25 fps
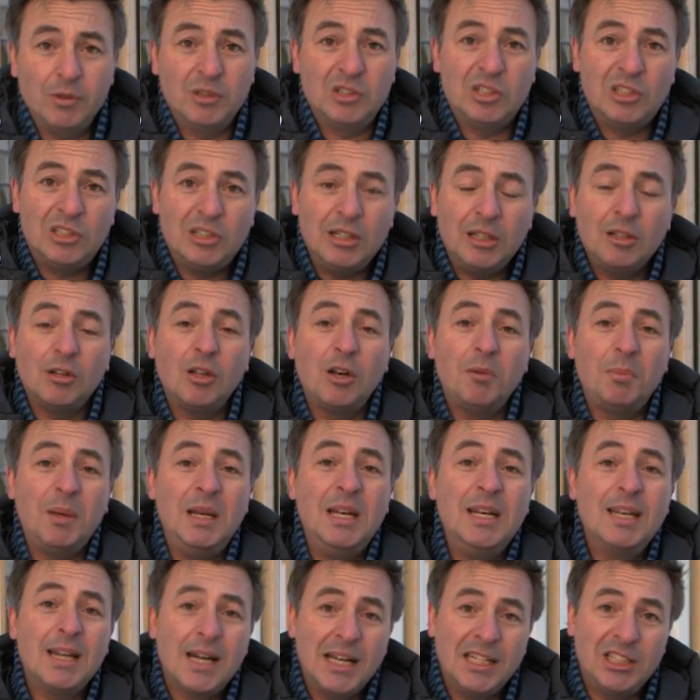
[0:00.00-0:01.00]
It's still going to be
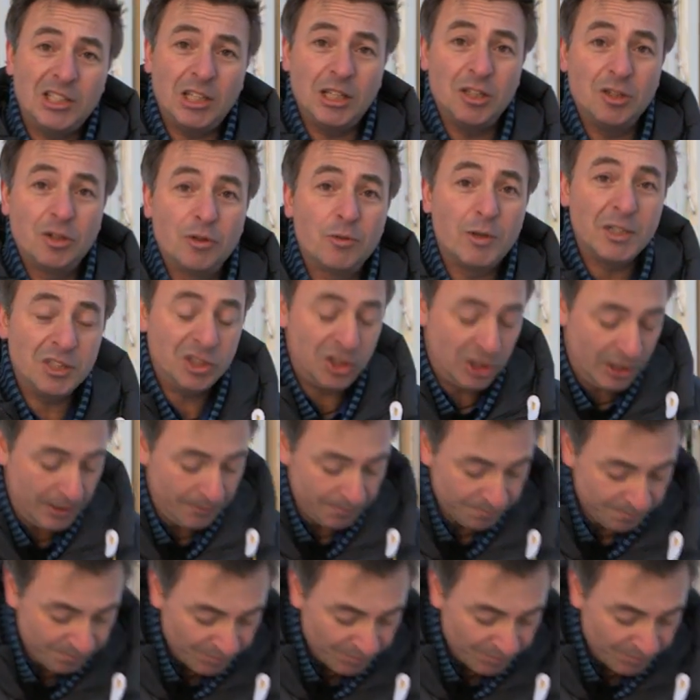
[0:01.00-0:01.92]
nice and crunchy,